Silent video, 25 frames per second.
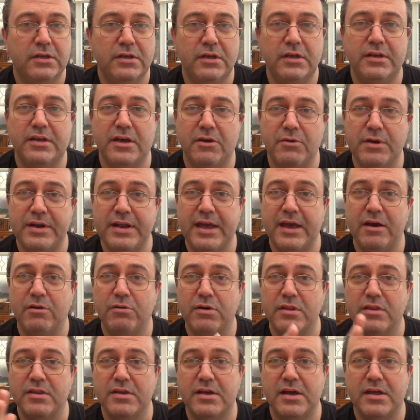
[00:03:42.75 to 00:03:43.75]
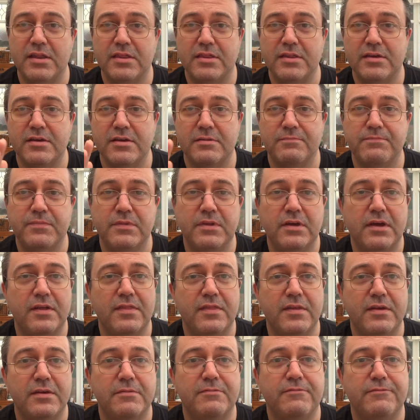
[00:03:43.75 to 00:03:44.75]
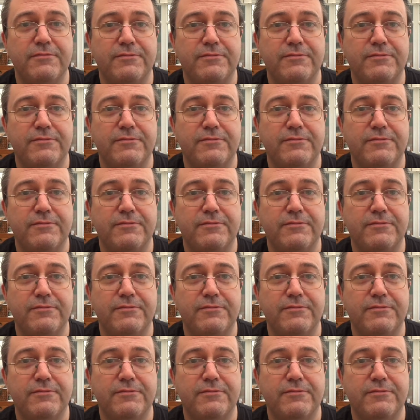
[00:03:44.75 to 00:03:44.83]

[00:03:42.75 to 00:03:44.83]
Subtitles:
you know, an ale at the